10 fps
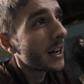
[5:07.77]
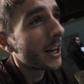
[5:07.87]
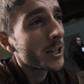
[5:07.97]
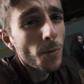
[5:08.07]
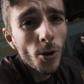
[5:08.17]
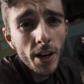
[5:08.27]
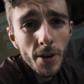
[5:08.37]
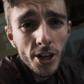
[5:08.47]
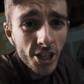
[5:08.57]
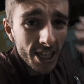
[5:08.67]
I just bought an
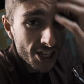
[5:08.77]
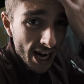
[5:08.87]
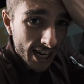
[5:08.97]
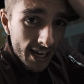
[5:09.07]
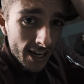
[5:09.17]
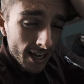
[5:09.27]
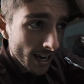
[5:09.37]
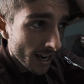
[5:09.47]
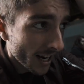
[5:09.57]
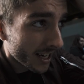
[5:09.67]
emergency jacket
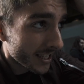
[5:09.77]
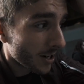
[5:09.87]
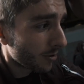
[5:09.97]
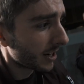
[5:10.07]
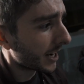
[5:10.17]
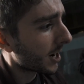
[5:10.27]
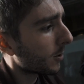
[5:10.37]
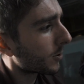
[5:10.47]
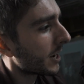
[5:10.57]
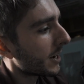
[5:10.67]
because it got really
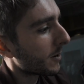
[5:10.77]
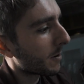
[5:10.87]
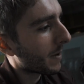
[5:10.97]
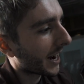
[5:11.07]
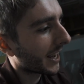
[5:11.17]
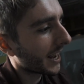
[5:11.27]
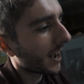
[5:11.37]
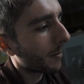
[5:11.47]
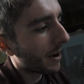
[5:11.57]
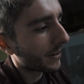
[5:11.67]
cold. We're back here,
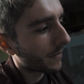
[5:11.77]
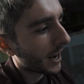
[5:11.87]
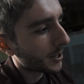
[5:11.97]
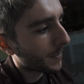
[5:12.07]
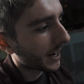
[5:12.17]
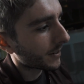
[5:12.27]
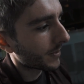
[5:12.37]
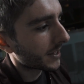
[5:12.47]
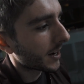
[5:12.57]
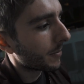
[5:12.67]
I'm having flashbacks
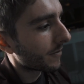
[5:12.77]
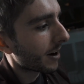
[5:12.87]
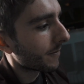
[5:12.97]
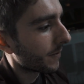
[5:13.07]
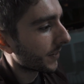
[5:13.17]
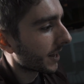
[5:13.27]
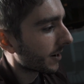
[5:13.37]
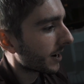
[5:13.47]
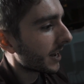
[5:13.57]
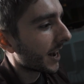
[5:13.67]
from the time with Gran
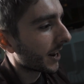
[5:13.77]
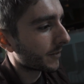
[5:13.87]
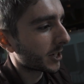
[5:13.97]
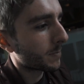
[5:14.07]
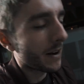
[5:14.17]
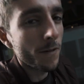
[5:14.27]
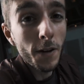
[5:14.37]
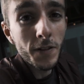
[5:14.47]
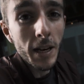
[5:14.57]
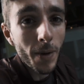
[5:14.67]
Fondo, and I've just spent
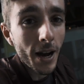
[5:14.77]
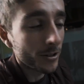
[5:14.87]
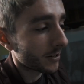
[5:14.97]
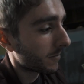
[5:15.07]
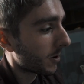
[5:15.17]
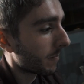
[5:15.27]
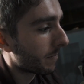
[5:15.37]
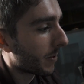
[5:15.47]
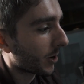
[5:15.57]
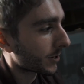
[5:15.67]
£15 on
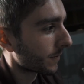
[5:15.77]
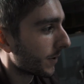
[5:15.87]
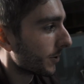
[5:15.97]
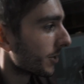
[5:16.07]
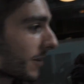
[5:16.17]
one box of food.